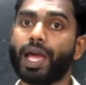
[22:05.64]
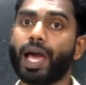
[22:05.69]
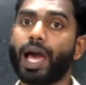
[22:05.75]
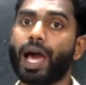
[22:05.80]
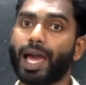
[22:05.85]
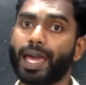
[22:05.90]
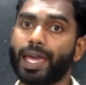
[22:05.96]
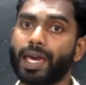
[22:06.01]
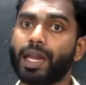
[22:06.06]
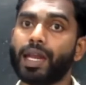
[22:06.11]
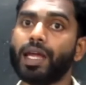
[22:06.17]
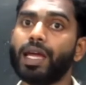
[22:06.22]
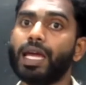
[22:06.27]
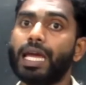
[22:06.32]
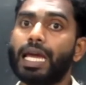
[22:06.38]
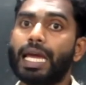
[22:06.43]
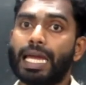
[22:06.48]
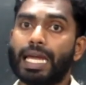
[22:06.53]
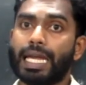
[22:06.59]
higher
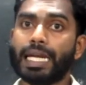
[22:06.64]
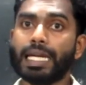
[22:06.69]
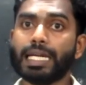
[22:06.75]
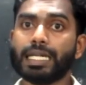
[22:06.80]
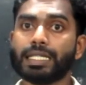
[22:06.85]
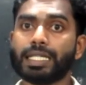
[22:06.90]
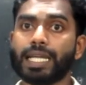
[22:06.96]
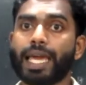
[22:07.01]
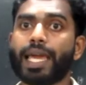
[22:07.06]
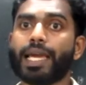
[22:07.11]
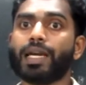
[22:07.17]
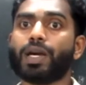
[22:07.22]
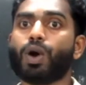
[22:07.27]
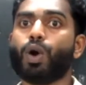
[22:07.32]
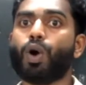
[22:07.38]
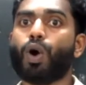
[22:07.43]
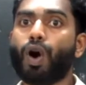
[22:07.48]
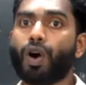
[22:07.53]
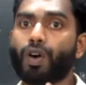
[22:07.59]
intake
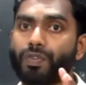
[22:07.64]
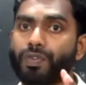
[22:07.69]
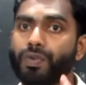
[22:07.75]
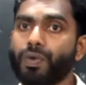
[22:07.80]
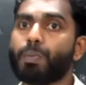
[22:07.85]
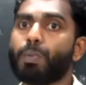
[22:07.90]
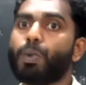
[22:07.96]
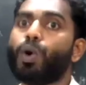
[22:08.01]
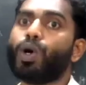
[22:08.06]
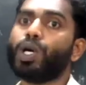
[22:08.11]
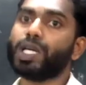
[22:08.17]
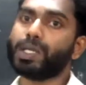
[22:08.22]
of